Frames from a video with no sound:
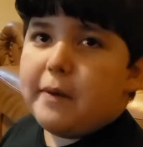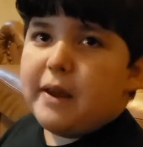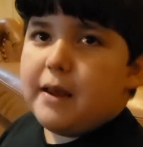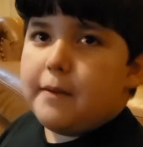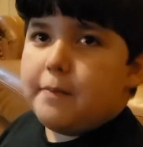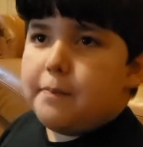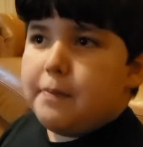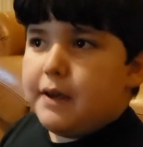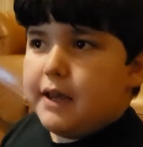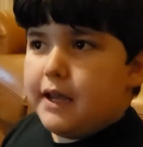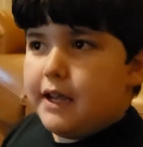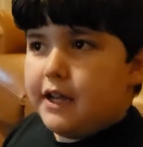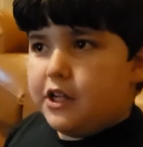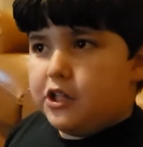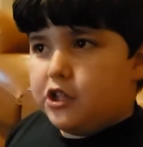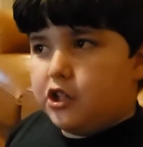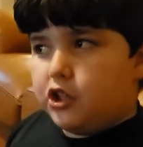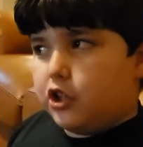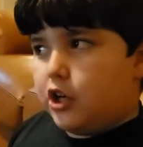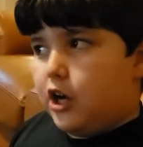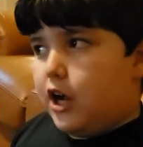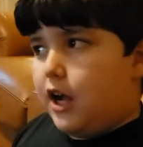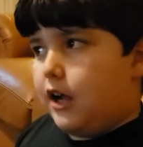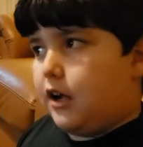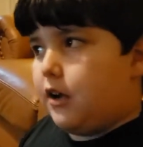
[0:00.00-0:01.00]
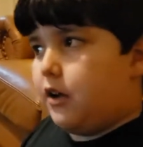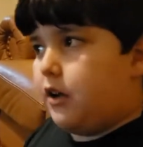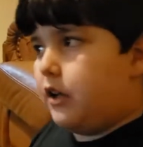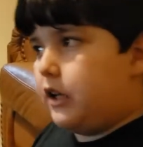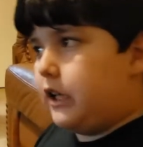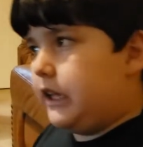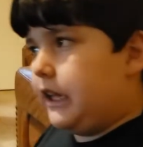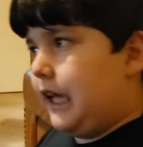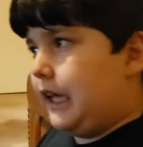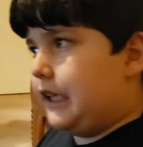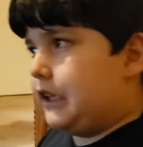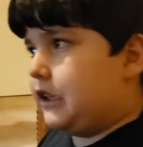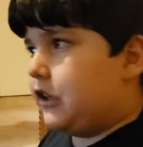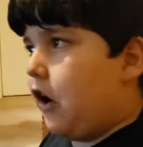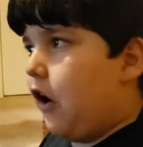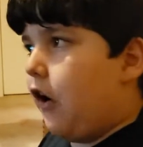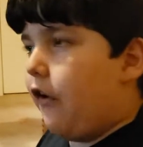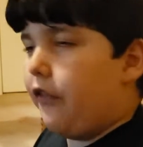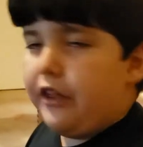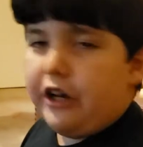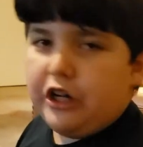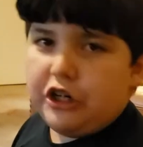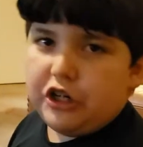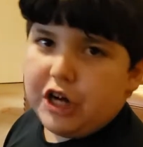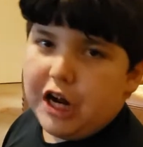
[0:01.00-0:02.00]
BP truck that's
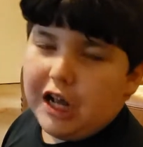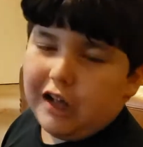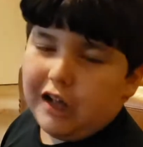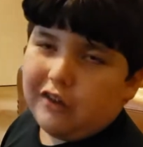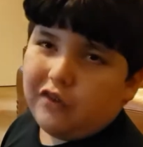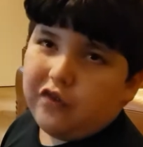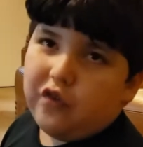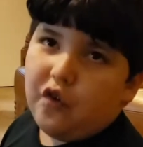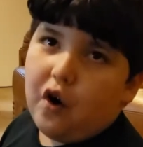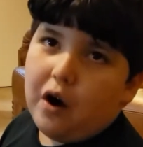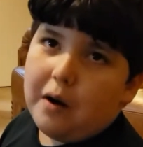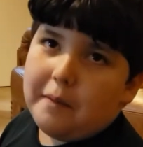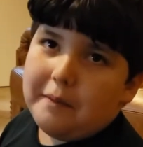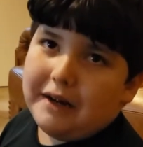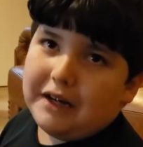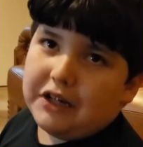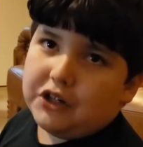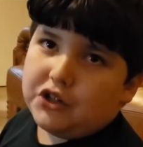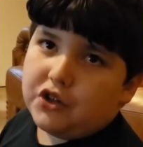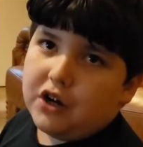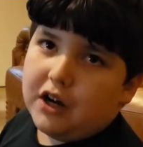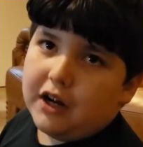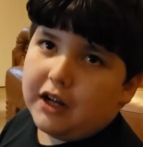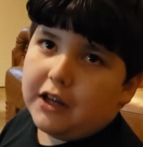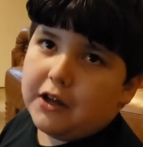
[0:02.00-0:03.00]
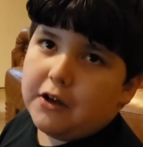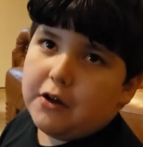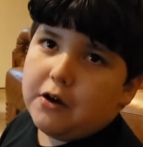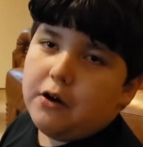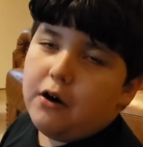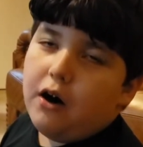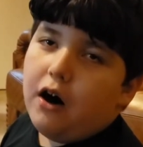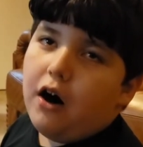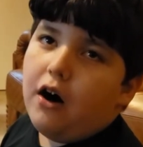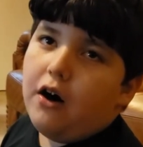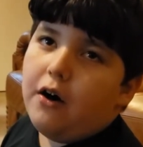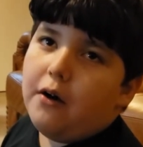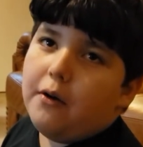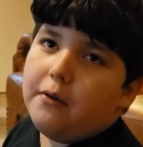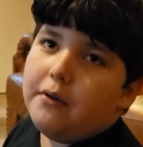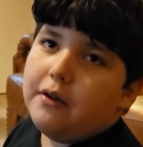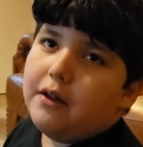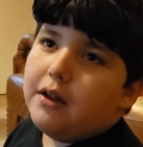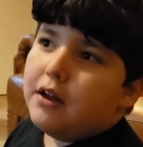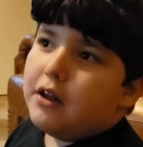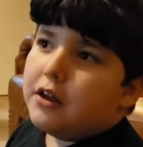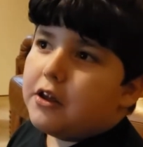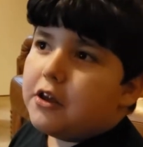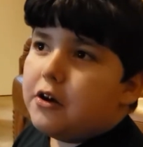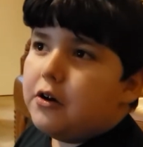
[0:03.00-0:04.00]
called the Transforming Truck. You
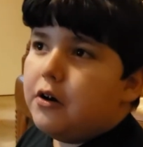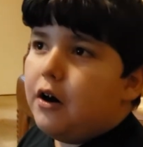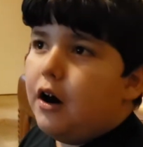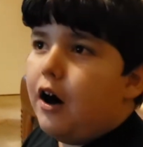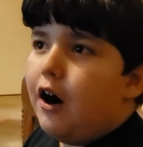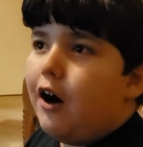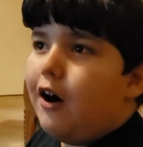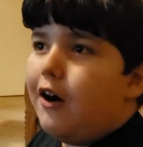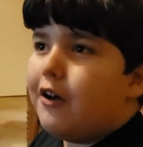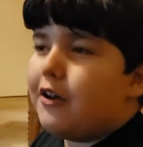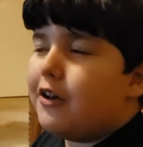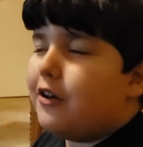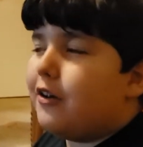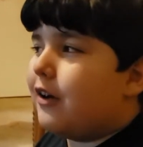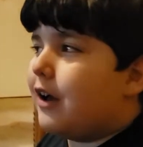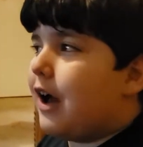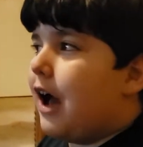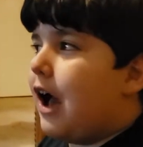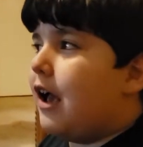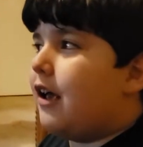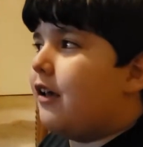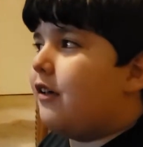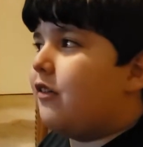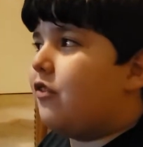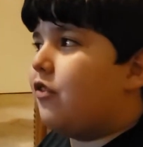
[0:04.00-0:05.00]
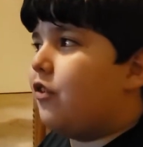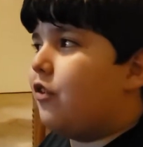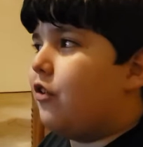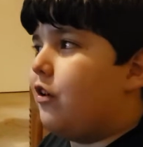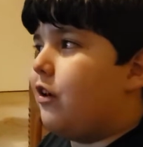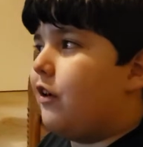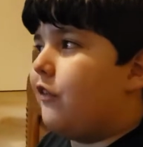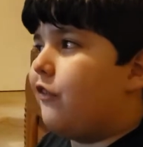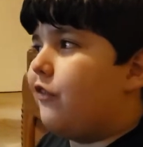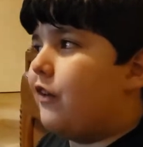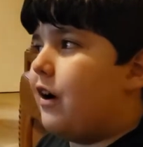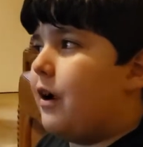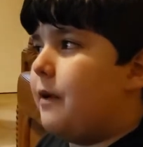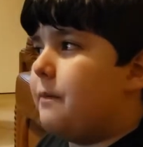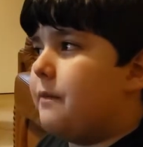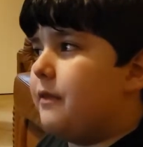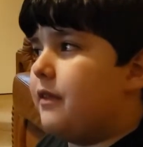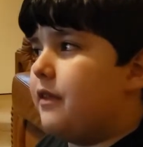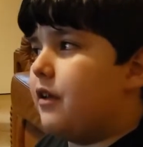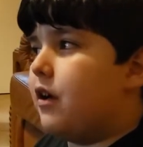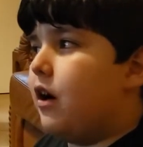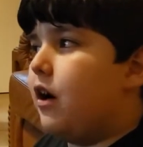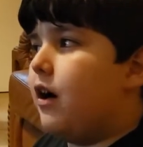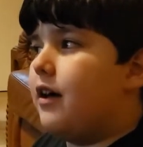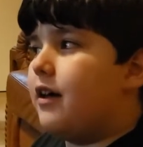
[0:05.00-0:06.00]
guys who are from
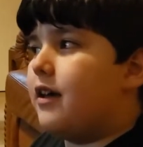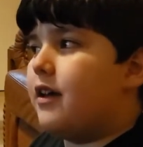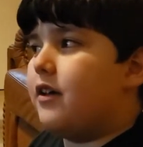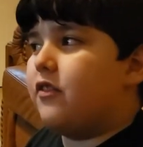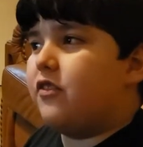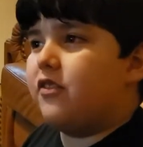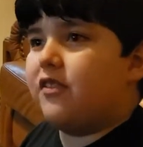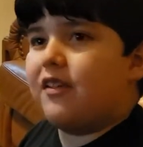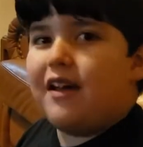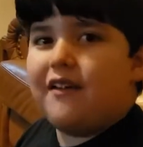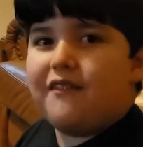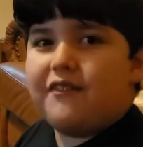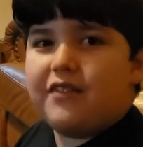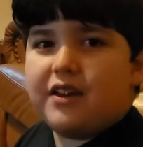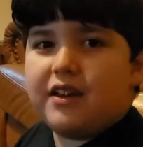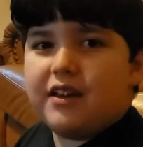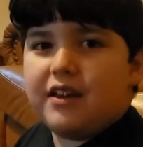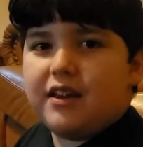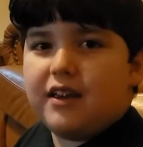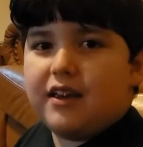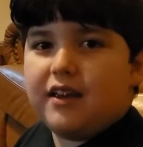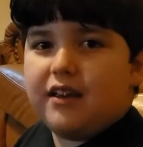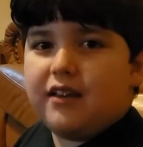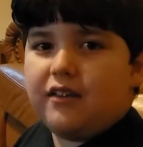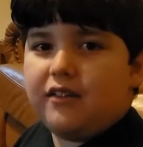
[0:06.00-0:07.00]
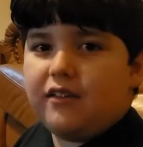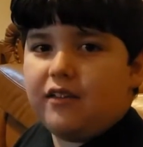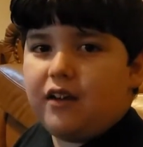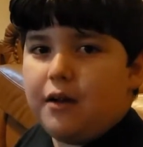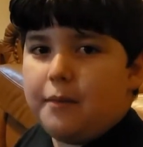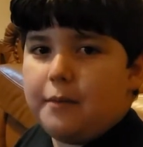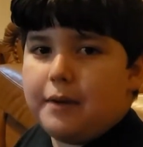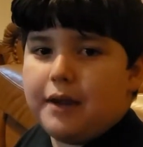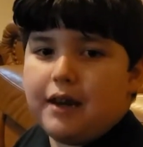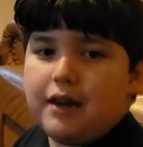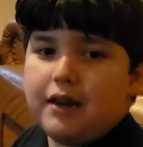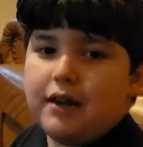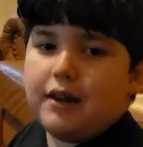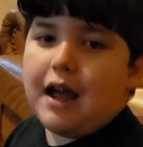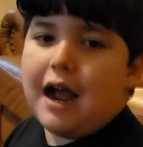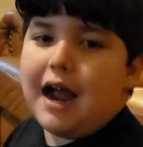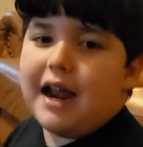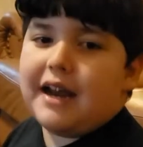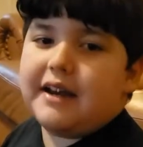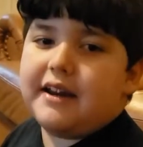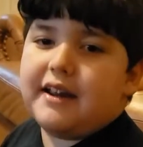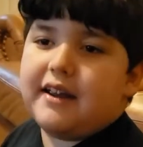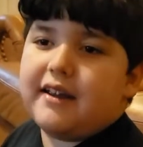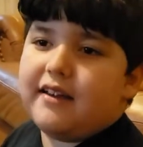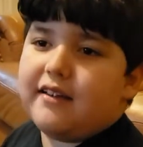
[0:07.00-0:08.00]
all you
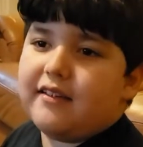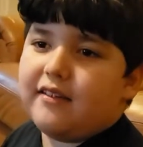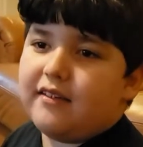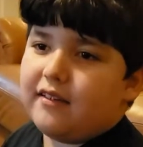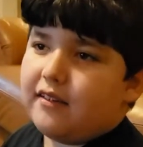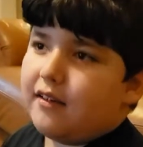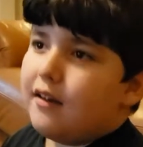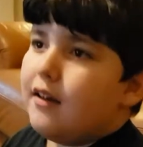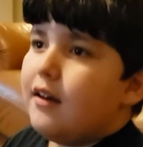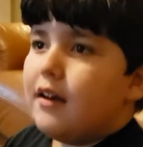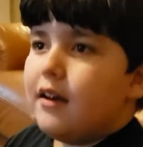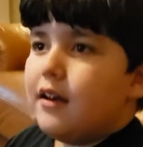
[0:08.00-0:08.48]
90s